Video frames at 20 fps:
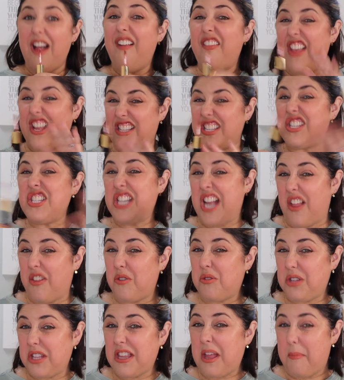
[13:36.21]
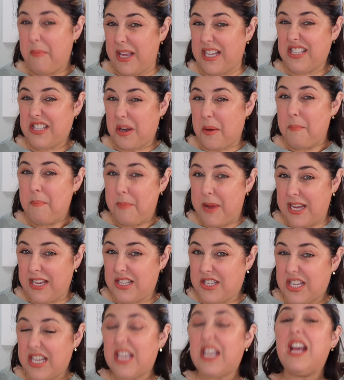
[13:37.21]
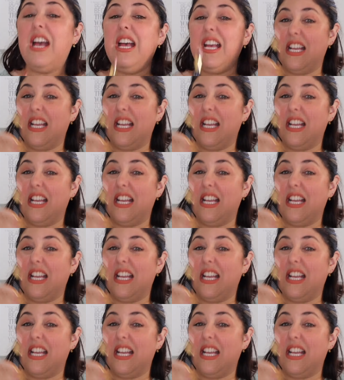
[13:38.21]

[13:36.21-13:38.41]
That's another thing that makes it amazing